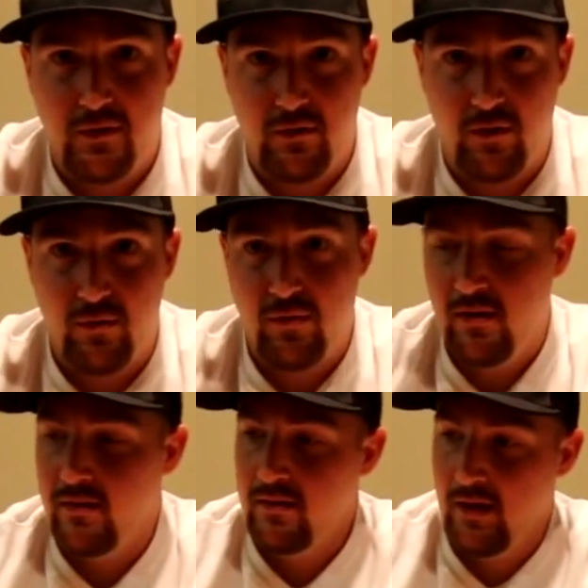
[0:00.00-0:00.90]
of you
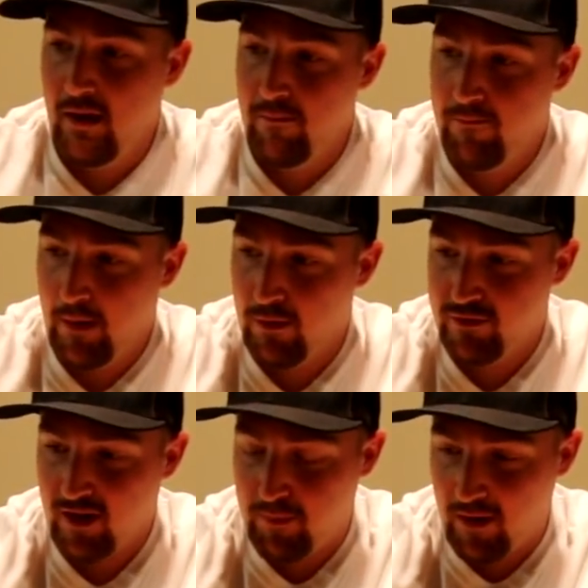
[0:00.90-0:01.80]
do follow
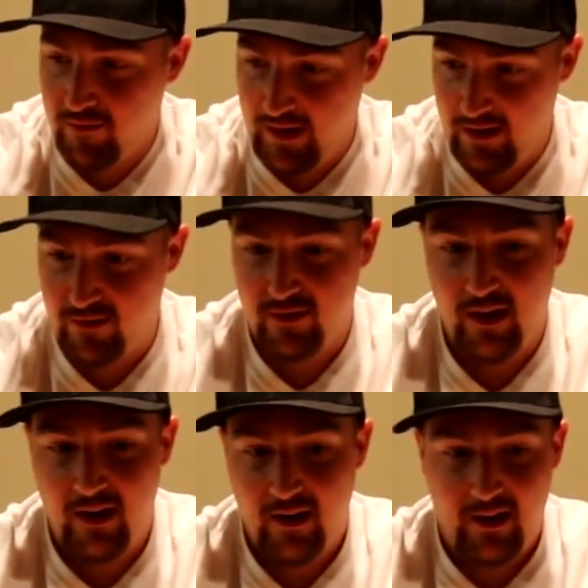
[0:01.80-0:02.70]
Softball
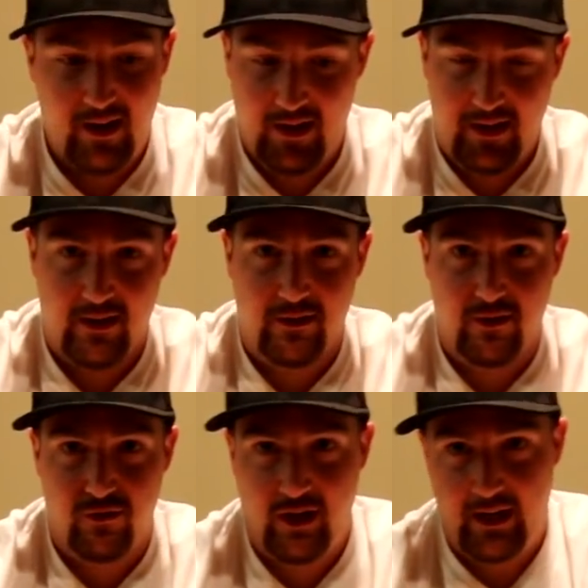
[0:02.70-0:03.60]
Fans and get on
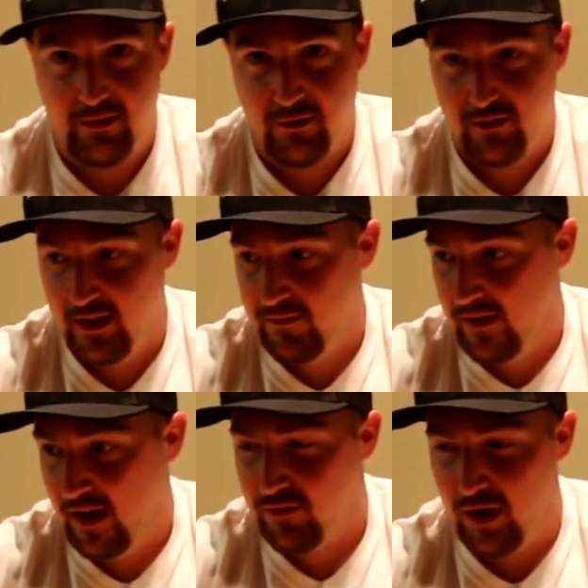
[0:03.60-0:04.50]
there and check out their
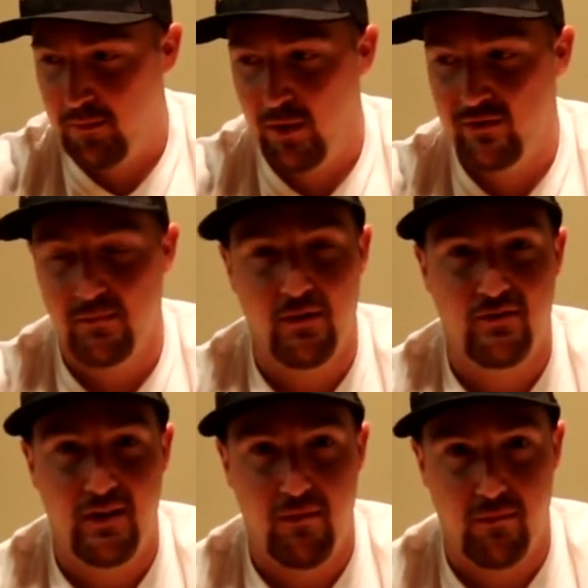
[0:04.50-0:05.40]
stuff, I try and post some of their
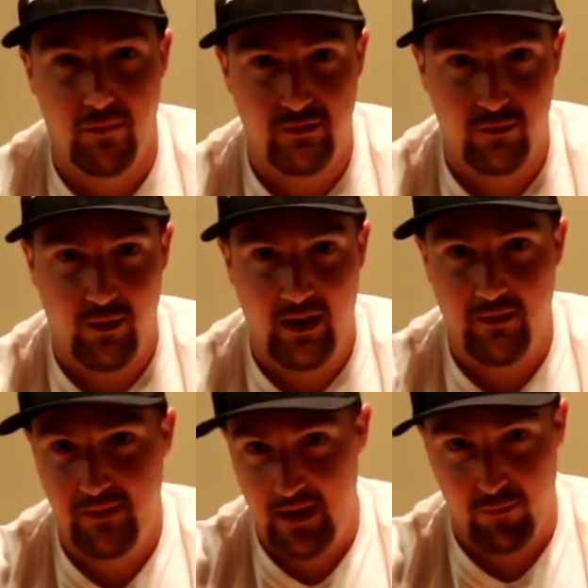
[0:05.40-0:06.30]
stuff every once in a
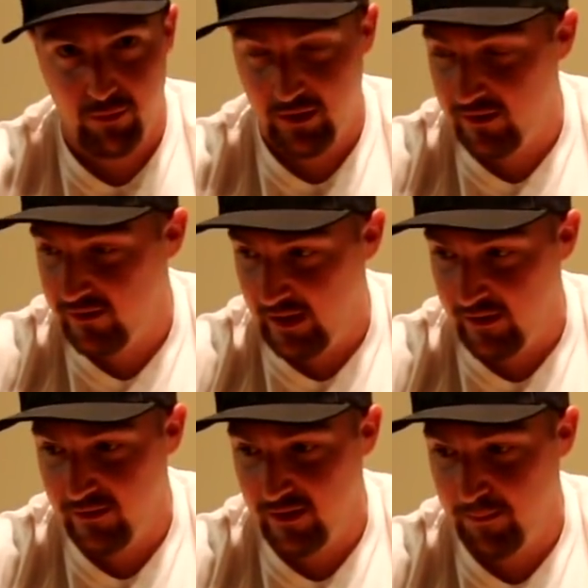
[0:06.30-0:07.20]
while if they have a really good sale
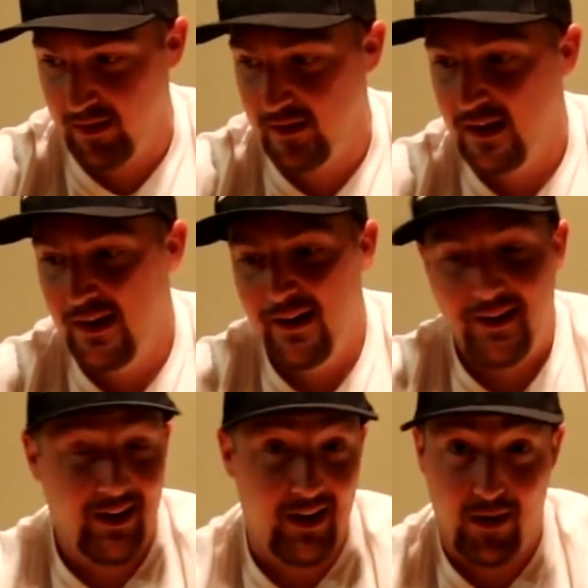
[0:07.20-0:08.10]
on something.
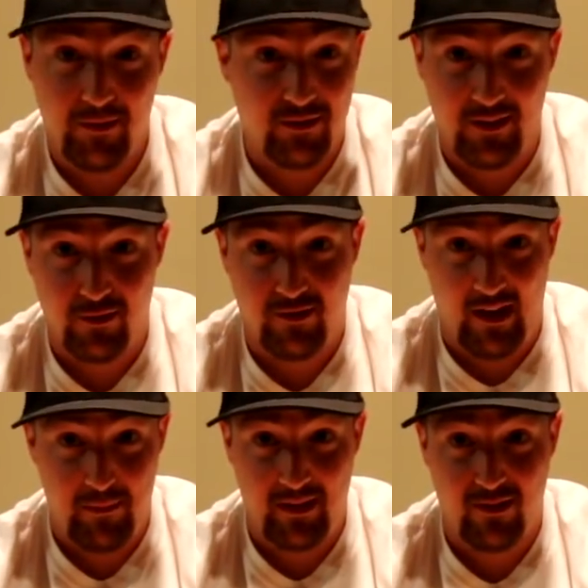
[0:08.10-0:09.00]
And obviously they're
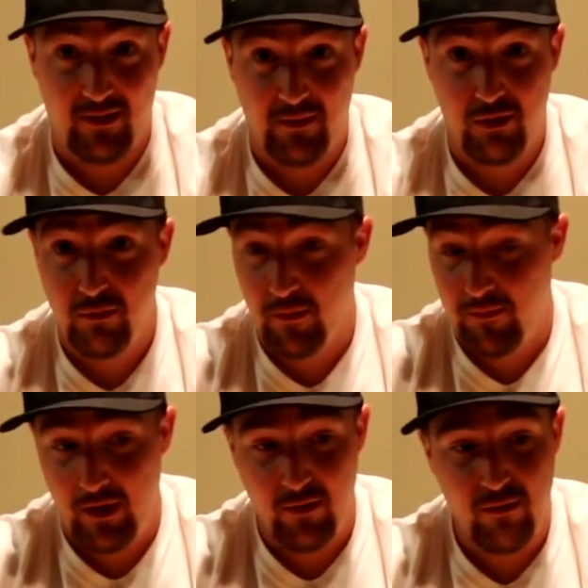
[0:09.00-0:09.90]
sending me this stuff to
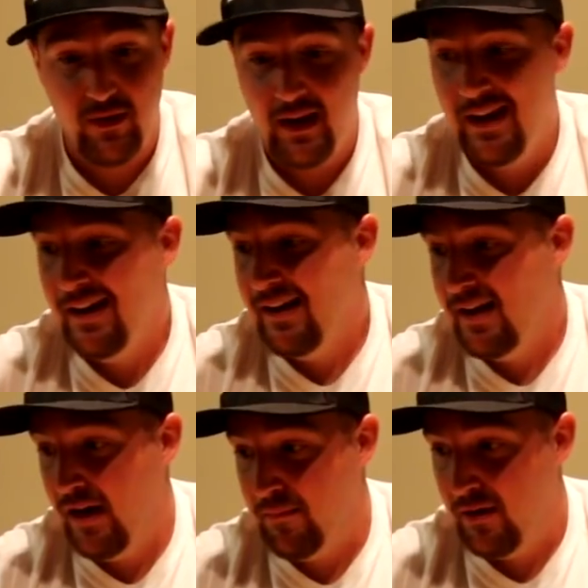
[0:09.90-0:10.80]
review.
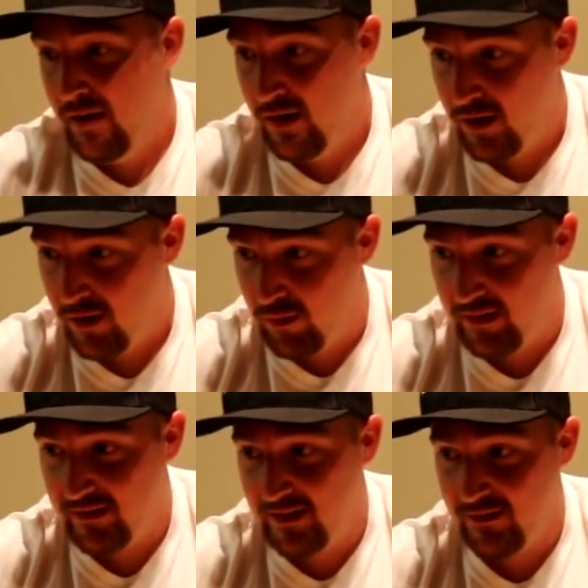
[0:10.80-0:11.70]

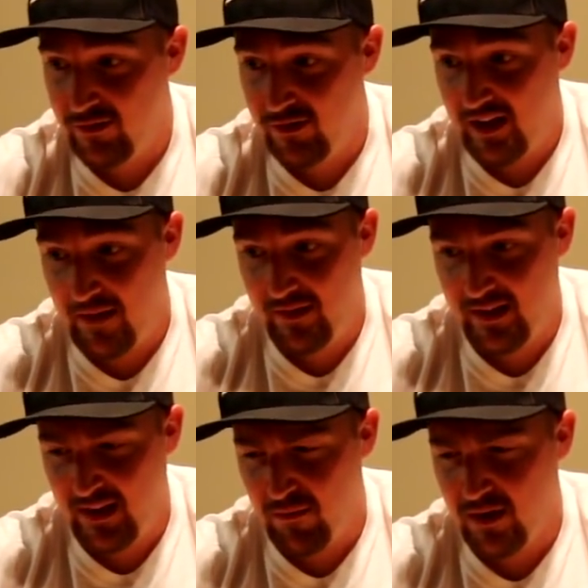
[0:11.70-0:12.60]
Coincidence just having
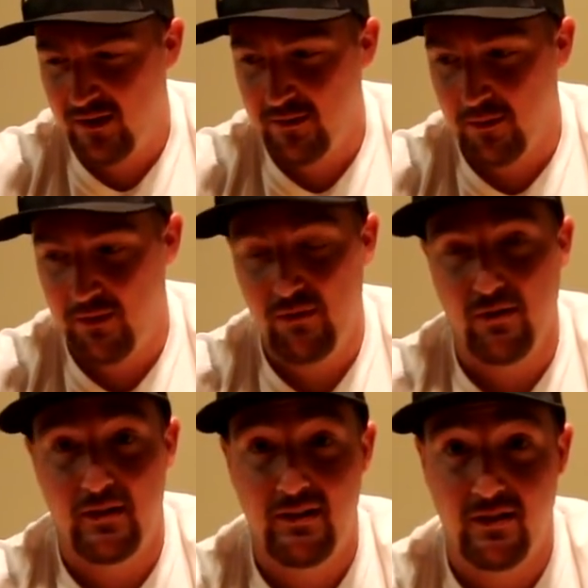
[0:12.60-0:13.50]
it. They wanted some reviews
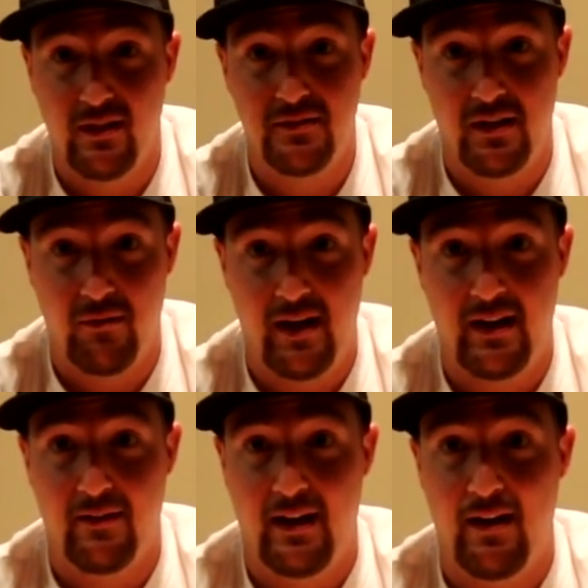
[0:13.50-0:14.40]
on these gloves, and right
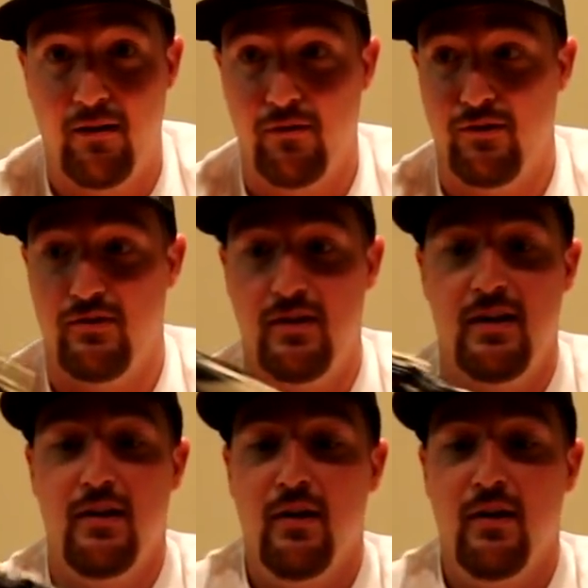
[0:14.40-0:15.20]
now they are just